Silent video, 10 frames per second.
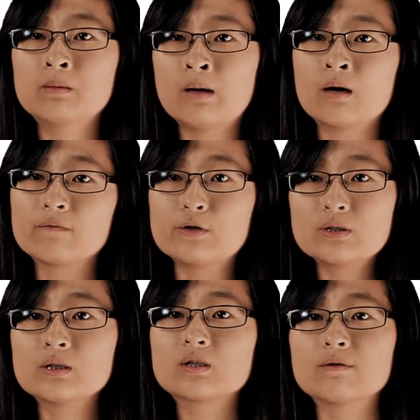amount of
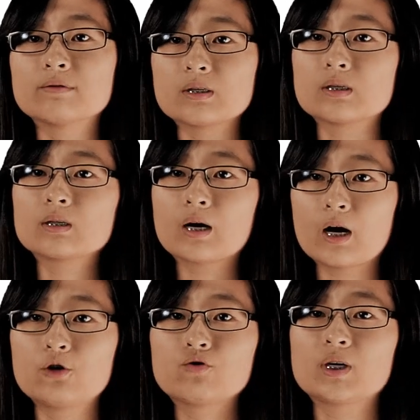goods and services a
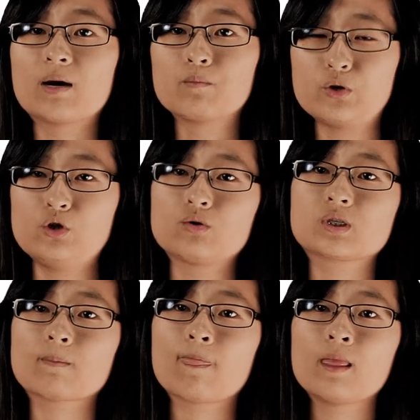country can produce.